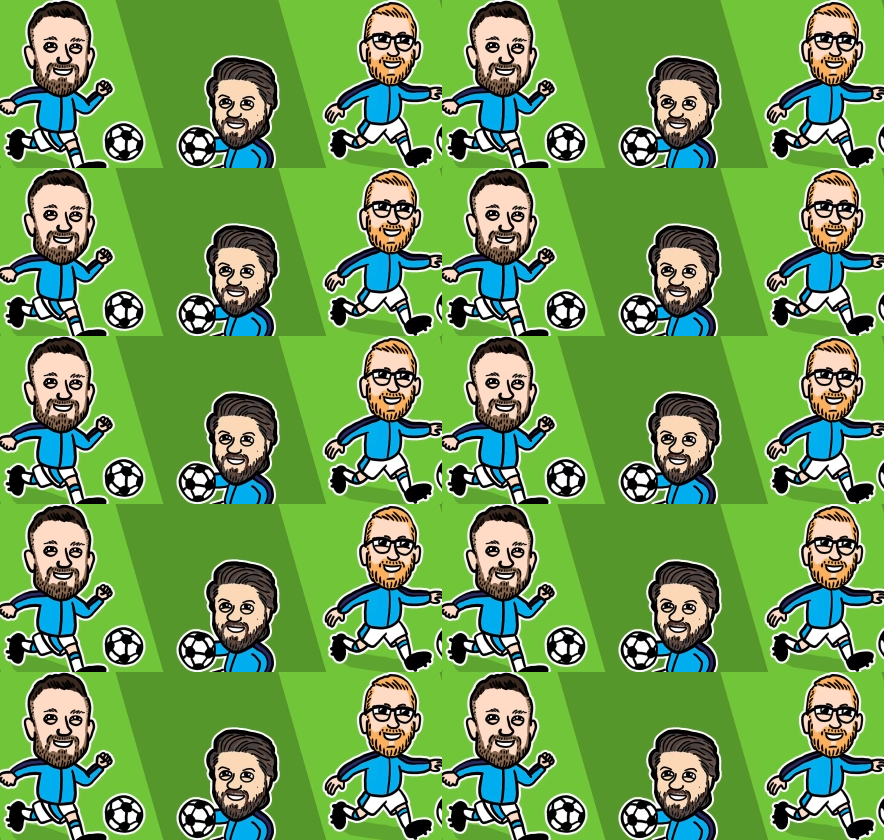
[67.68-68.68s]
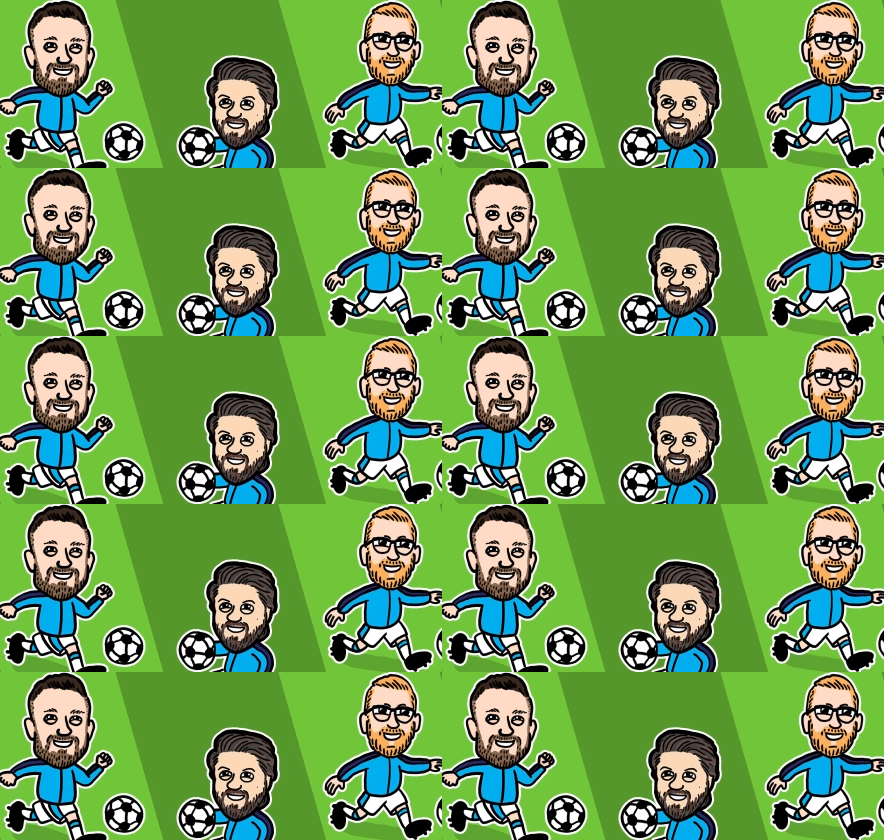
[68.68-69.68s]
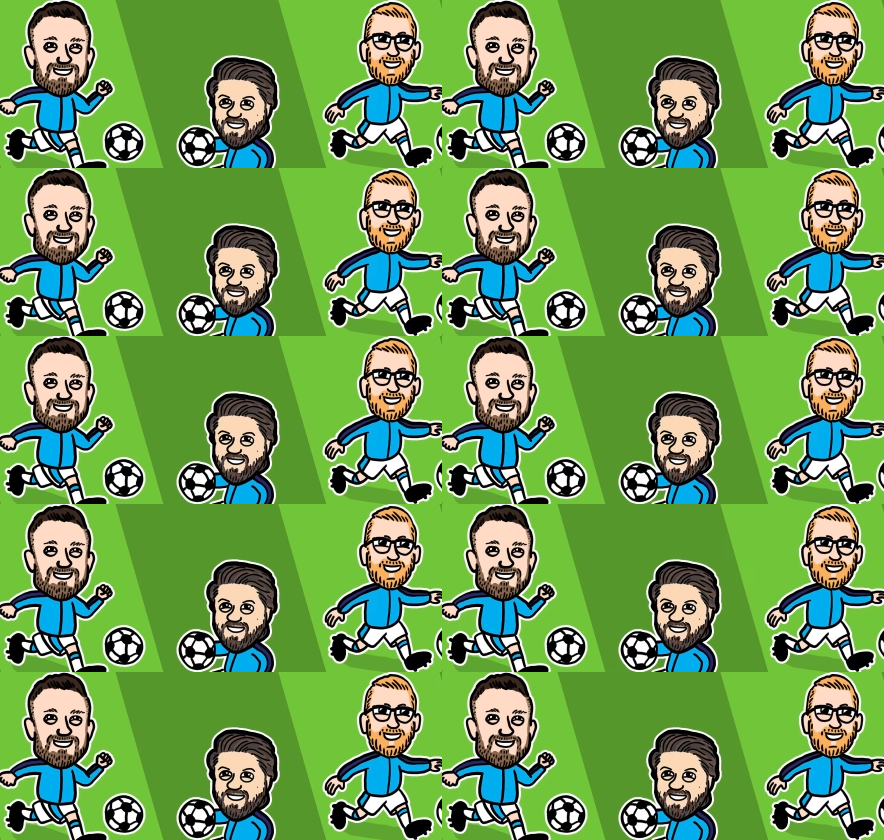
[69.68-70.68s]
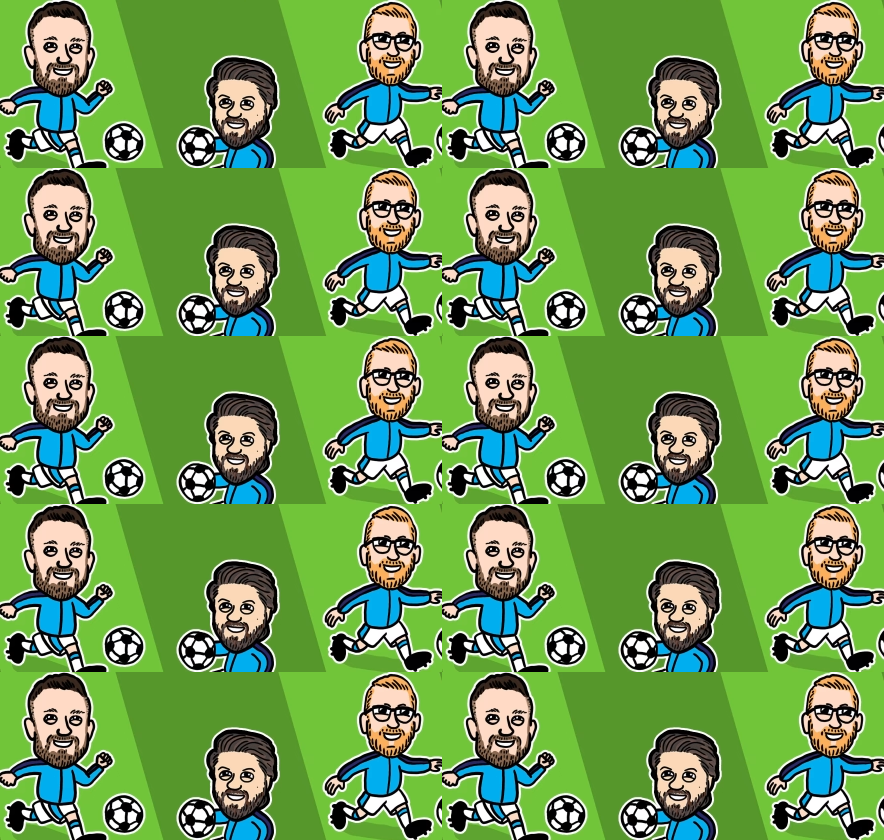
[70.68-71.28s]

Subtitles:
Nothing is said.